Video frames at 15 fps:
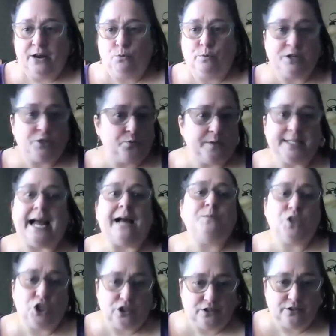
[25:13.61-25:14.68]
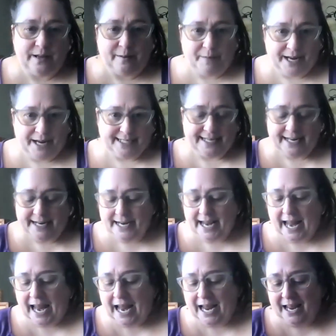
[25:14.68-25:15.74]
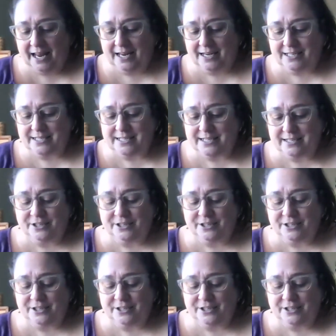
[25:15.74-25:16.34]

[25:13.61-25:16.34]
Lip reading: which was absolutely amazing. And